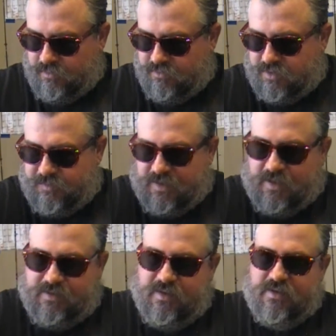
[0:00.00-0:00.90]
something
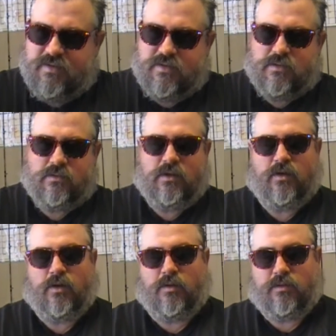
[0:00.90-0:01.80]
like this, you
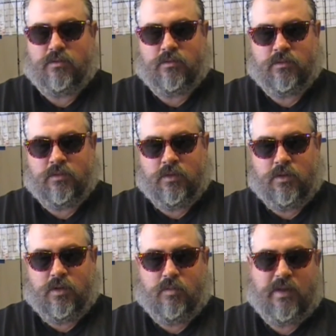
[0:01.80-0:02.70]
know,
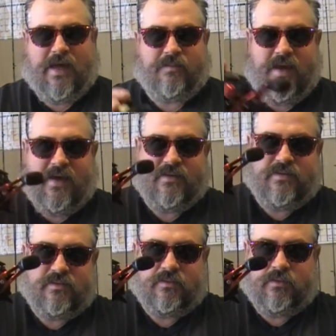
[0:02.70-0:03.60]
the Black
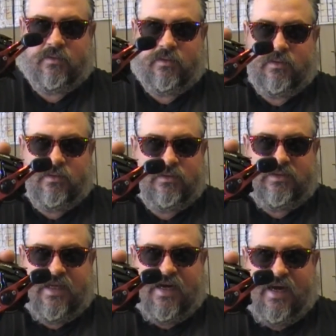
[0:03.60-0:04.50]
Max.
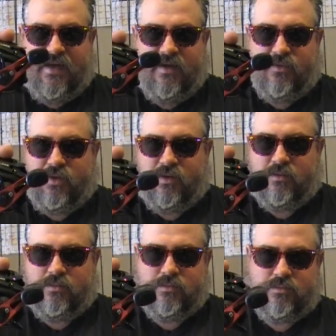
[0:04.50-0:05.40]
It's not a high-end
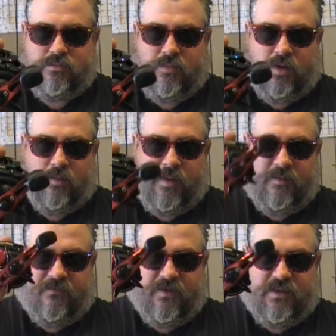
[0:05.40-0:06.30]
reel, you know,
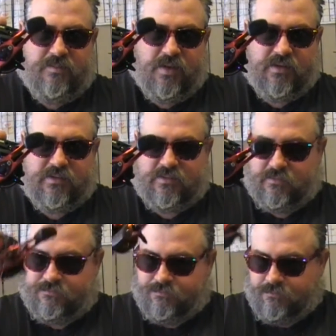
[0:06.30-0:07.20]
maybe $50.
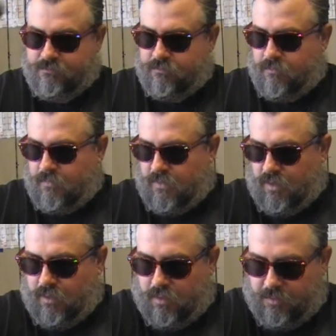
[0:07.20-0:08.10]

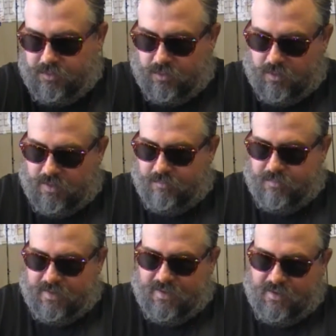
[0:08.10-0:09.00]
You can go out
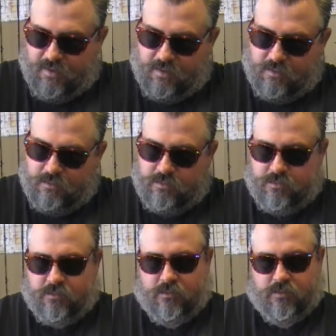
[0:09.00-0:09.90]
and buy
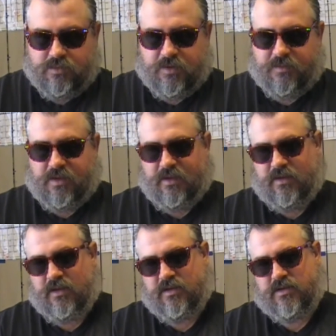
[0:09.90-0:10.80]
something
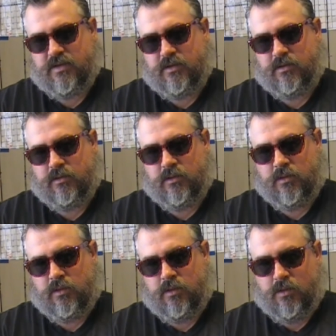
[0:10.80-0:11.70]
like this, a
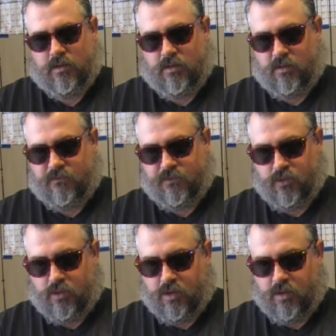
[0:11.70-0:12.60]

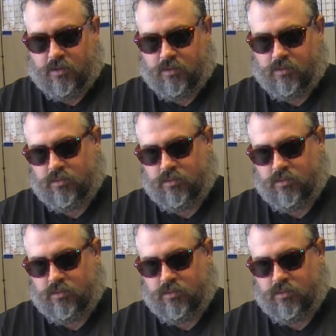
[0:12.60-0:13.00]
Fluger,